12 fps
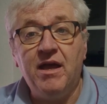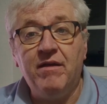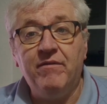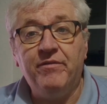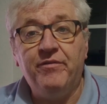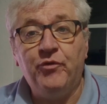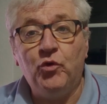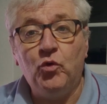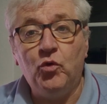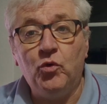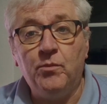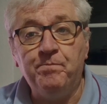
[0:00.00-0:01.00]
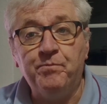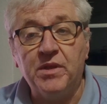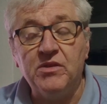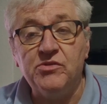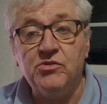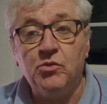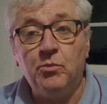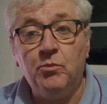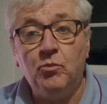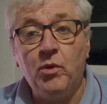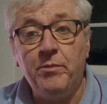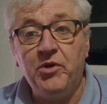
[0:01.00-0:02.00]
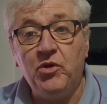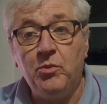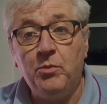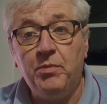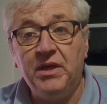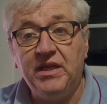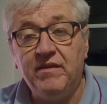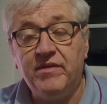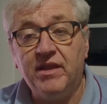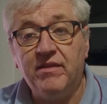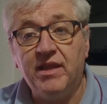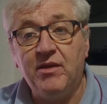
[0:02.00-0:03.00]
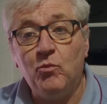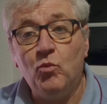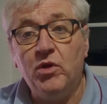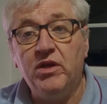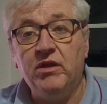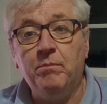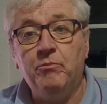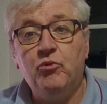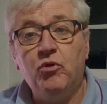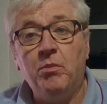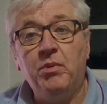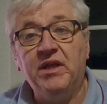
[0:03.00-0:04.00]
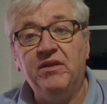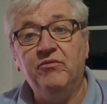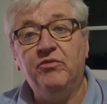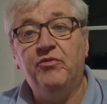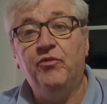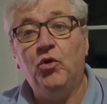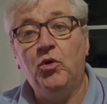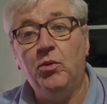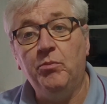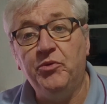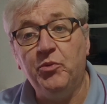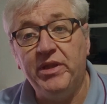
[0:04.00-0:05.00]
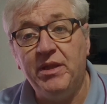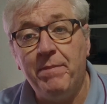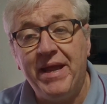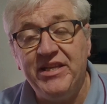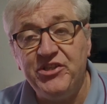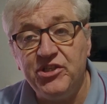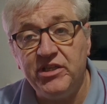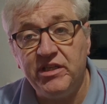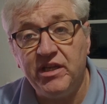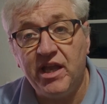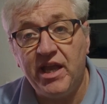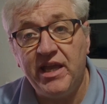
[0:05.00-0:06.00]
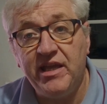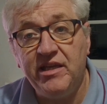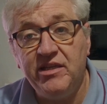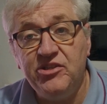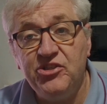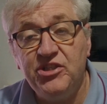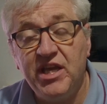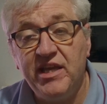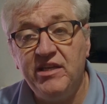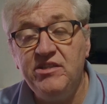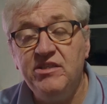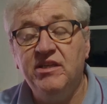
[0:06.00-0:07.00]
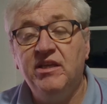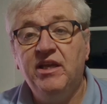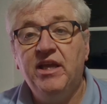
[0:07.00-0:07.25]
for some women who believe that they weren't properly informed when the pension age changed.